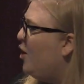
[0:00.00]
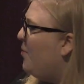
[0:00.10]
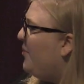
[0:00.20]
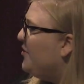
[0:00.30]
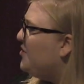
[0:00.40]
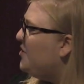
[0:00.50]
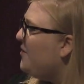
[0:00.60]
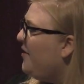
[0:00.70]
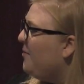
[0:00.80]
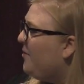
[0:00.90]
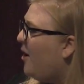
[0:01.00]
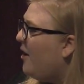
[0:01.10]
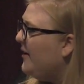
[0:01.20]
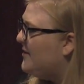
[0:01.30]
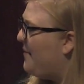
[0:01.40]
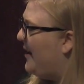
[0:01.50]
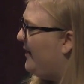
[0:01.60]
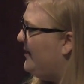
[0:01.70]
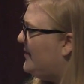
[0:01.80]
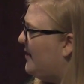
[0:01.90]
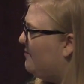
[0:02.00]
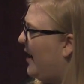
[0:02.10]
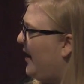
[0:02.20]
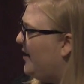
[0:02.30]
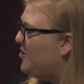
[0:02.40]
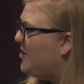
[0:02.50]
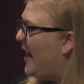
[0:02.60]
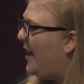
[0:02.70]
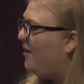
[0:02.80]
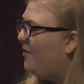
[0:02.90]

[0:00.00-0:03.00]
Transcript: but there's 2 other colleagues of mine at LinkedIn, Ryan and Jay,